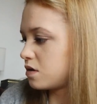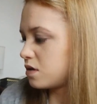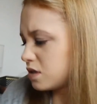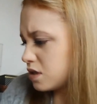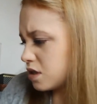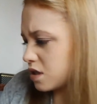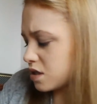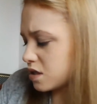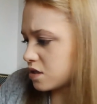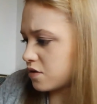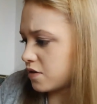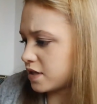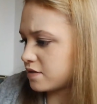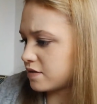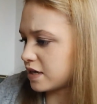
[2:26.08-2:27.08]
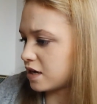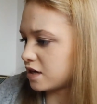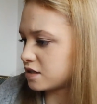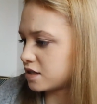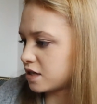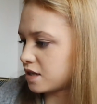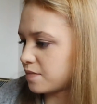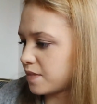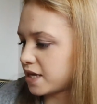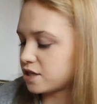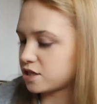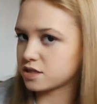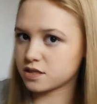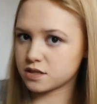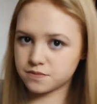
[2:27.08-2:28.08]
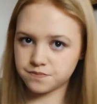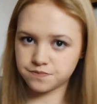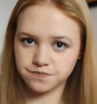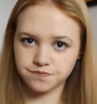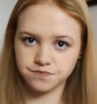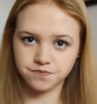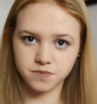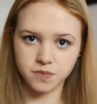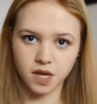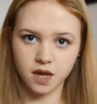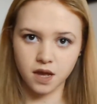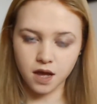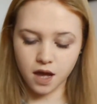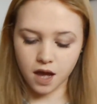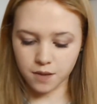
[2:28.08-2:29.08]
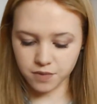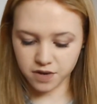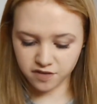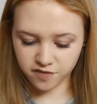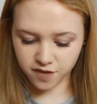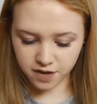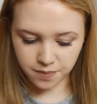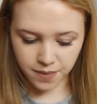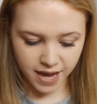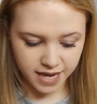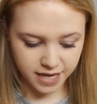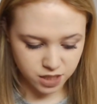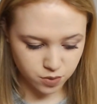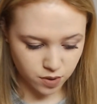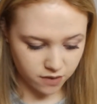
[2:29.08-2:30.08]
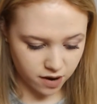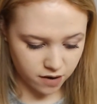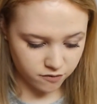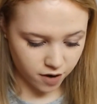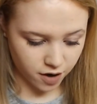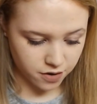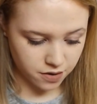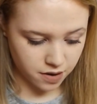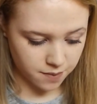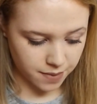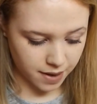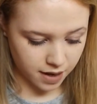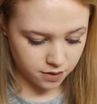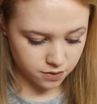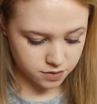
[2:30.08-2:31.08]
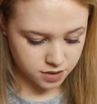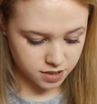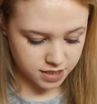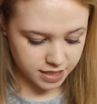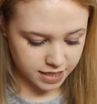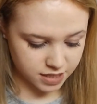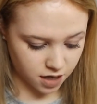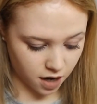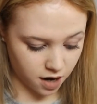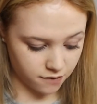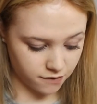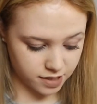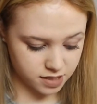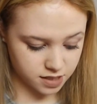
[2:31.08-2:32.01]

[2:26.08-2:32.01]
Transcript: Oh, sorry, it's really hard to turn the pages. I'm going to find a page where I wrote about Dear Diary.